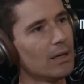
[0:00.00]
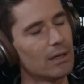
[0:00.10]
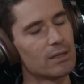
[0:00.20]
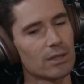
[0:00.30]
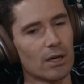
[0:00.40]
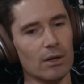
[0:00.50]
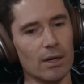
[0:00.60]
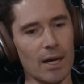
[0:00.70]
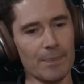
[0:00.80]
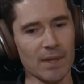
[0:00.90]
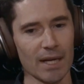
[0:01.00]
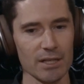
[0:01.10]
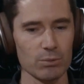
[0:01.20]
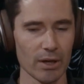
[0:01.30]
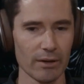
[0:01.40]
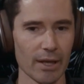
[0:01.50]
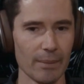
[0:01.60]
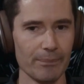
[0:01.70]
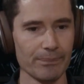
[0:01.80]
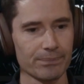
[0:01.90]
And so I guess one of the
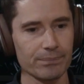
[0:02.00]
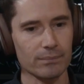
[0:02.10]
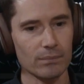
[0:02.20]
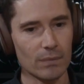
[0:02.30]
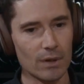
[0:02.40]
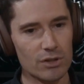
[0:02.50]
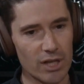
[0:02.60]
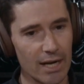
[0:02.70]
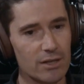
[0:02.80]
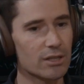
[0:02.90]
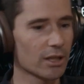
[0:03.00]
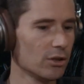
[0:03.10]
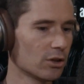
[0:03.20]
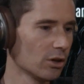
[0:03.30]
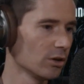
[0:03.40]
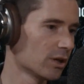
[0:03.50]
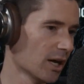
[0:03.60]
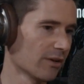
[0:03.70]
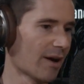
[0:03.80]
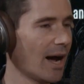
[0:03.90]
changes that you could
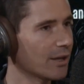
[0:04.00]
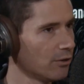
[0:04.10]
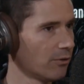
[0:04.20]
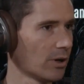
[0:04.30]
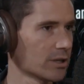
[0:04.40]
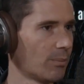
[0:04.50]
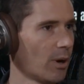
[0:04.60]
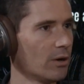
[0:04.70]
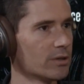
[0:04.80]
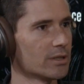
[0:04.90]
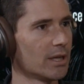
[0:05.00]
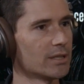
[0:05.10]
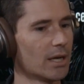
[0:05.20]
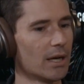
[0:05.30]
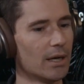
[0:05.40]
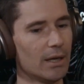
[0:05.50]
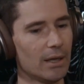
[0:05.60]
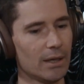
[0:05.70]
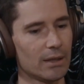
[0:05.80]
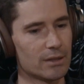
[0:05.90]
kind of argue for, I suppose, is to
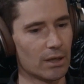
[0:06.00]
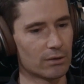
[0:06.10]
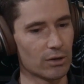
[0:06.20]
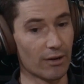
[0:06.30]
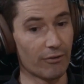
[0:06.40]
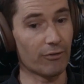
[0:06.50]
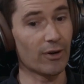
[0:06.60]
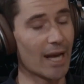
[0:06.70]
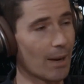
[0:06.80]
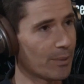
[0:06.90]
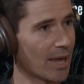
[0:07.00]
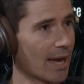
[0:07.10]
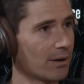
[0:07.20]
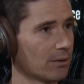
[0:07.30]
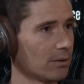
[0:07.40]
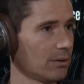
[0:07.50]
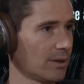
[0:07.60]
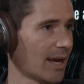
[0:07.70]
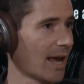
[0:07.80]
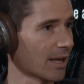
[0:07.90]
try to free up that
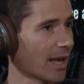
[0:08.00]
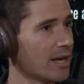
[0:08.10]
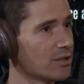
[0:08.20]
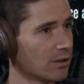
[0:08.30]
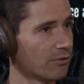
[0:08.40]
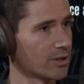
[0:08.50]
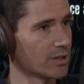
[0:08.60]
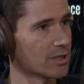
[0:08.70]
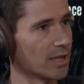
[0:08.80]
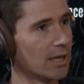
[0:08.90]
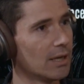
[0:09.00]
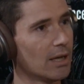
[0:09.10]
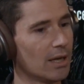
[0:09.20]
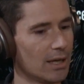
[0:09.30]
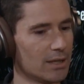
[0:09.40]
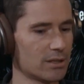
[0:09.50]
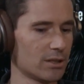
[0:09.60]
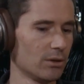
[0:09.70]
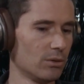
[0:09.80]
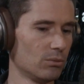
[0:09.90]
allocation efficiency, is
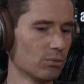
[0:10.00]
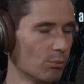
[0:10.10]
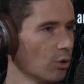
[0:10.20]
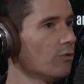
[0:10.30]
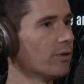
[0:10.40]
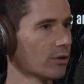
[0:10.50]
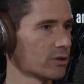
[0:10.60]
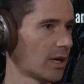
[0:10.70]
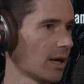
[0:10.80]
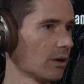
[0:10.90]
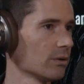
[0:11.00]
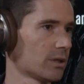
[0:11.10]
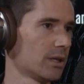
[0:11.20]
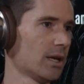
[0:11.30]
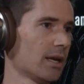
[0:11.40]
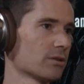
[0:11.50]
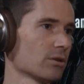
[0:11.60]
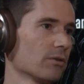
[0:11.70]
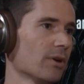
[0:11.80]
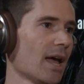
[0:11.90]
to remove those silos and sort
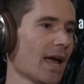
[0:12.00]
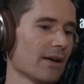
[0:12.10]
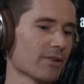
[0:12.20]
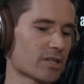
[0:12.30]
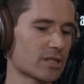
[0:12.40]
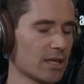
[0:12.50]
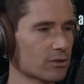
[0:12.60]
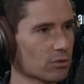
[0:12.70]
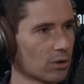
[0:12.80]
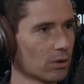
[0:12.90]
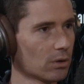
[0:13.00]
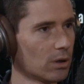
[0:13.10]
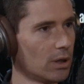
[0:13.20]
of have a central